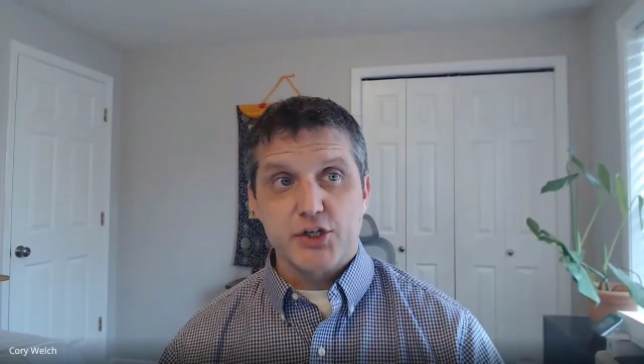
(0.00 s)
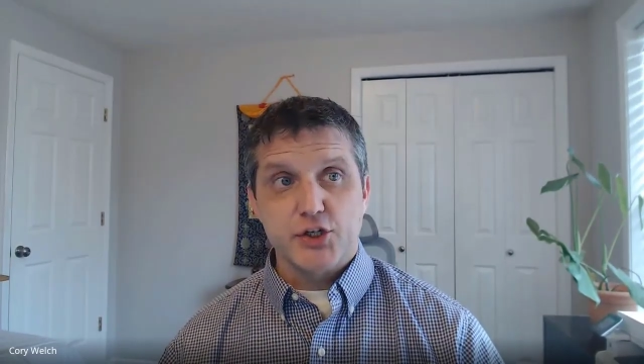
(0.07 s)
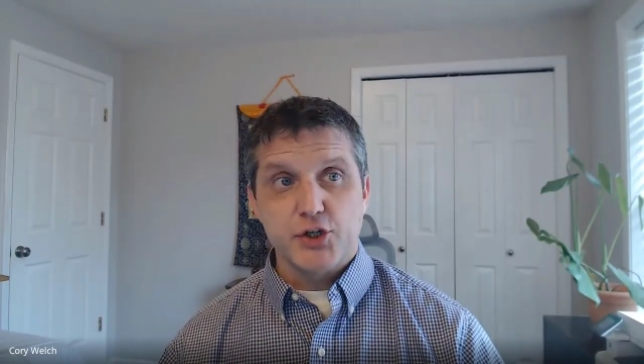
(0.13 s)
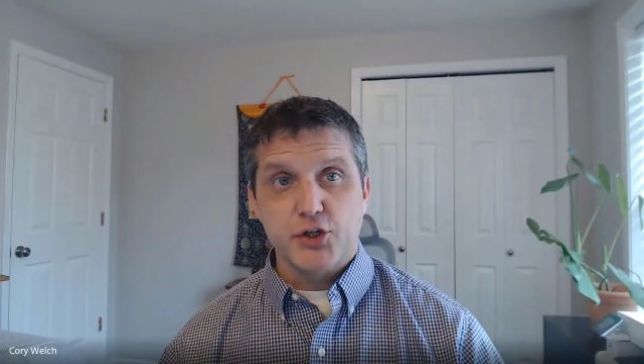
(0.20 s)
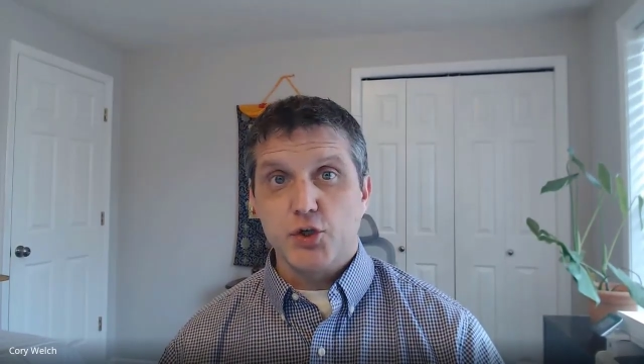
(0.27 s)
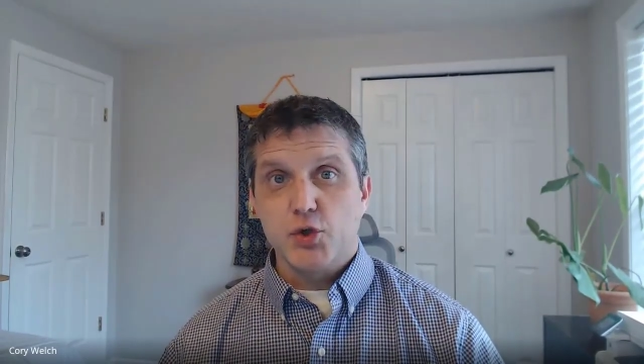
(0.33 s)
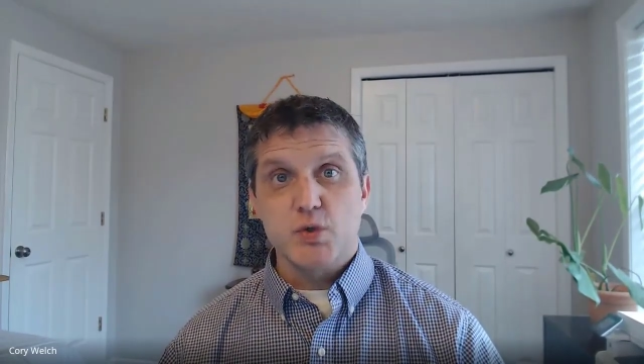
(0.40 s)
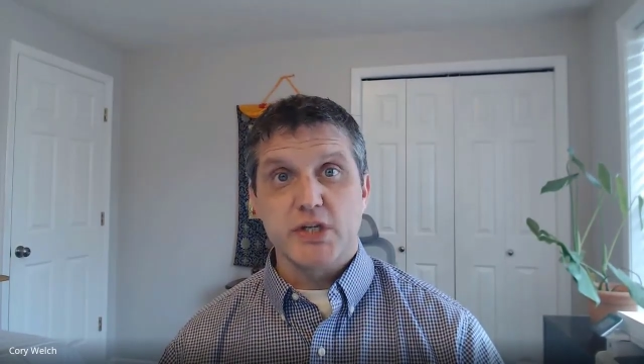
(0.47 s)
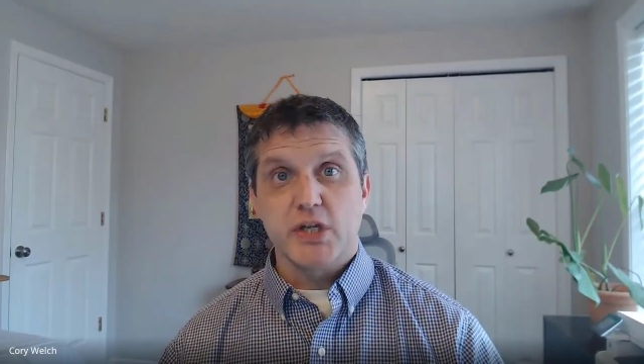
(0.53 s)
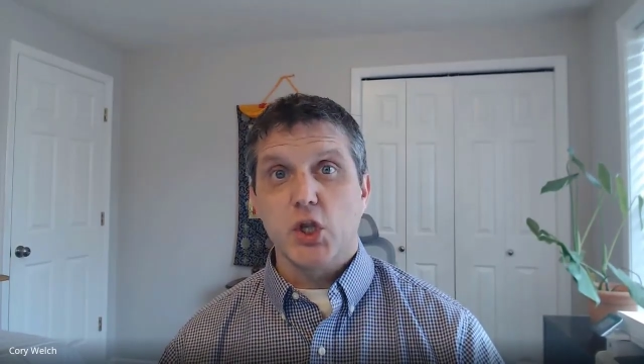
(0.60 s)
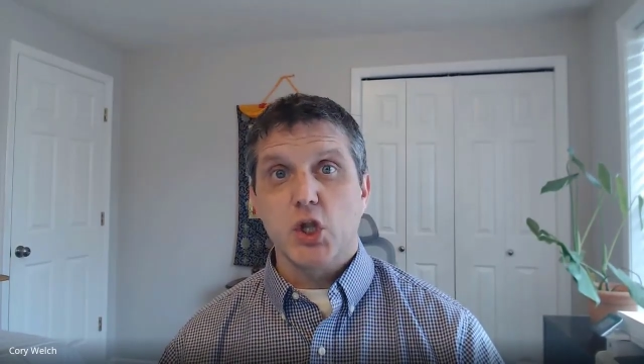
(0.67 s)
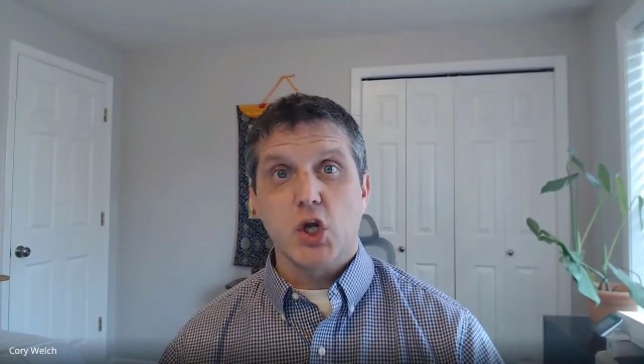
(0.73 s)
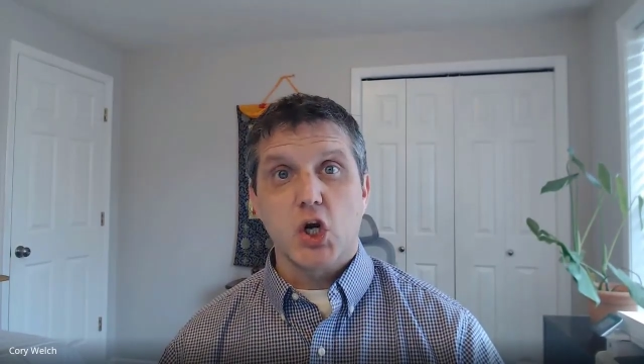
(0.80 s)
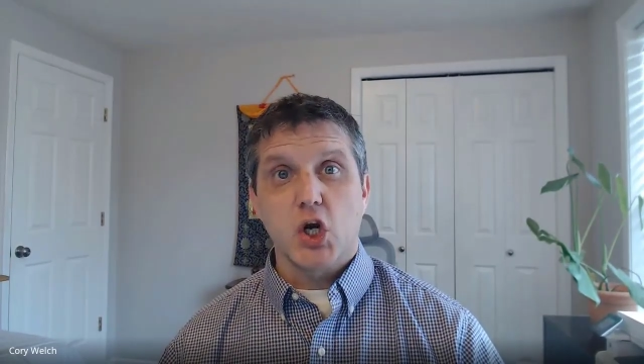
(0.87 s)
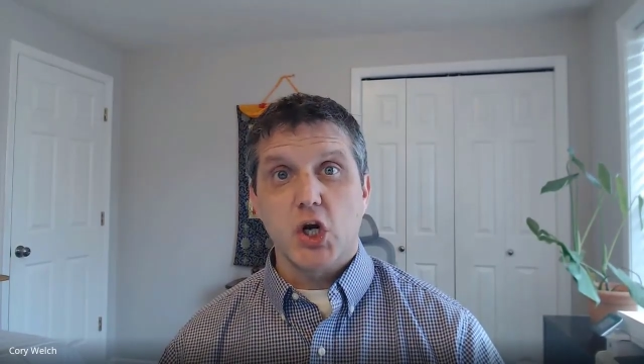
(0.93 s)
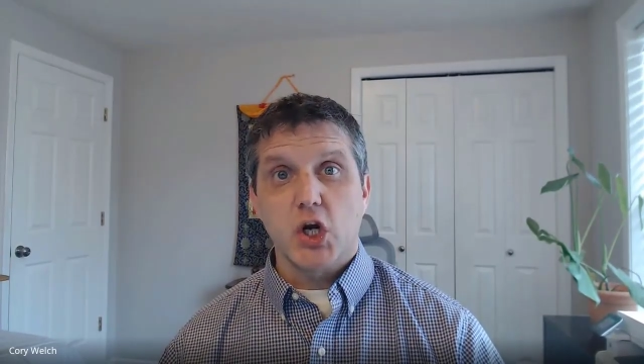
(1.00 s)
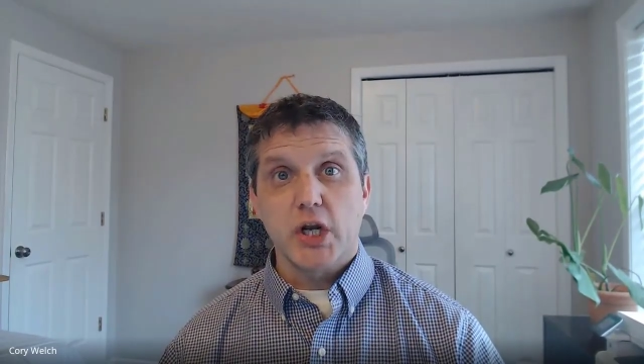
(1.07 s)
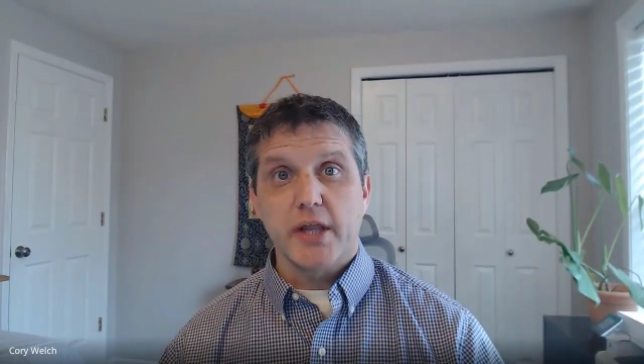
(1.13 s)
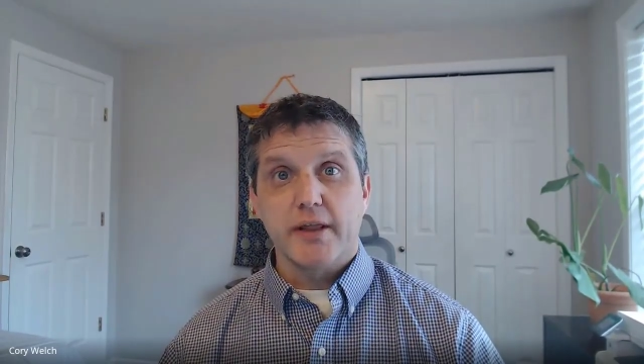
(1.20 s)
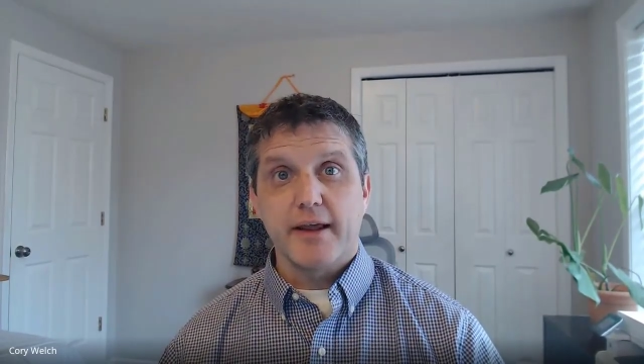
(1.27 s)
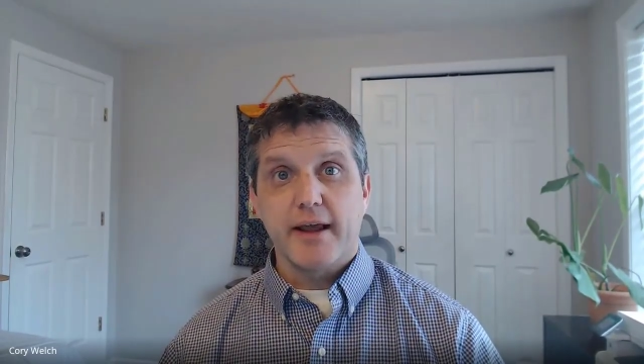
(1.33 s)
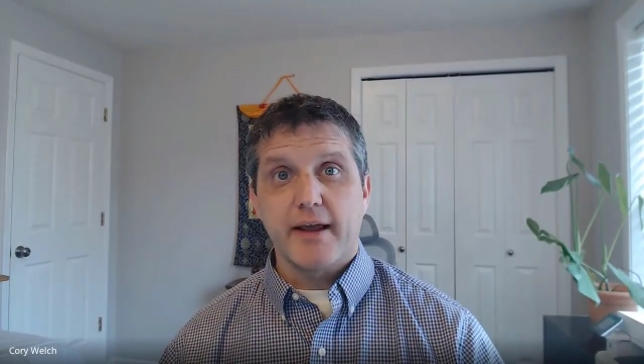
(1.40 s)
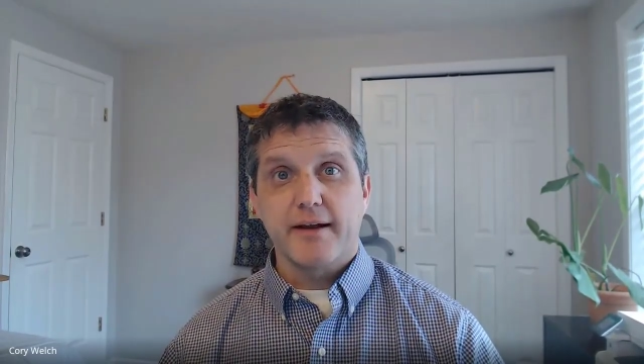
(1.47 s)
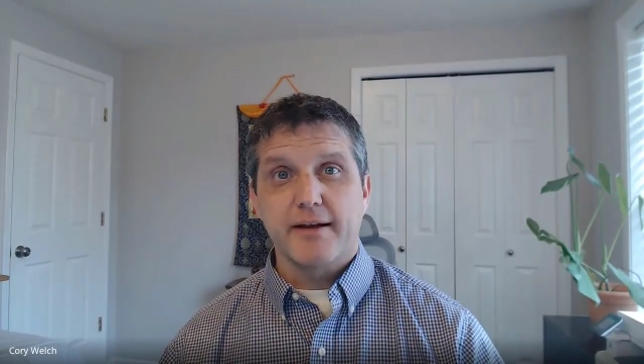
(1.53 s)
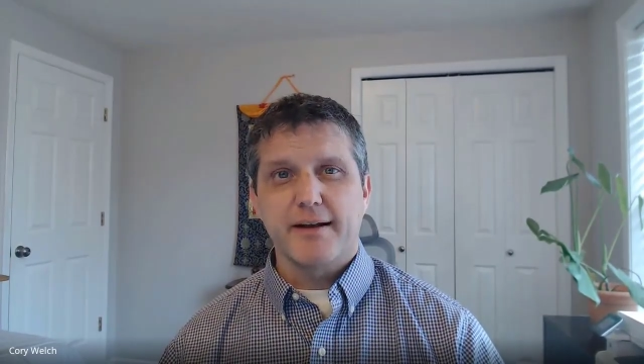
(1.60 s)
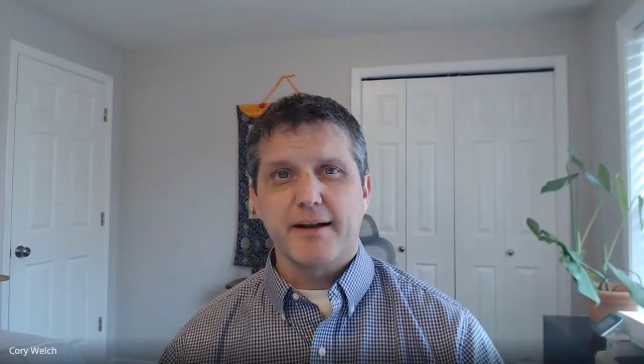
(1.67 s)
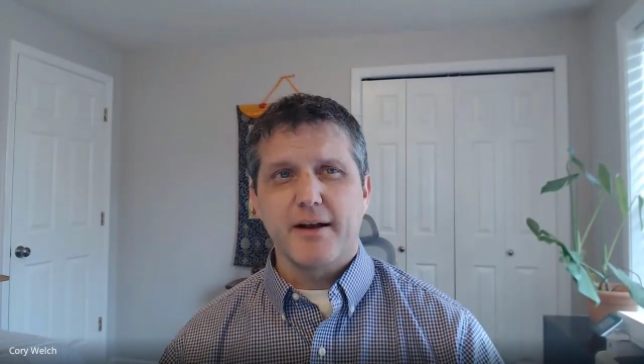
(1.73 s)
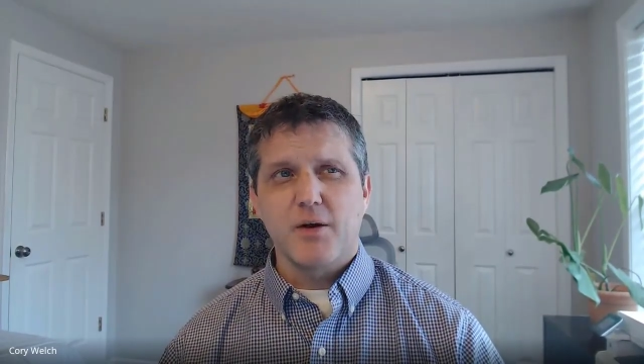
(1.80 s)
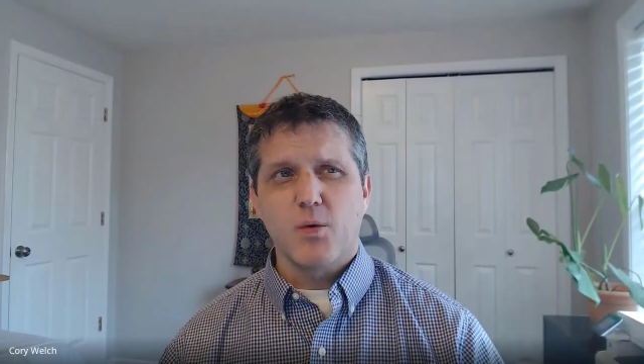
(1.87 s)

to use and learn than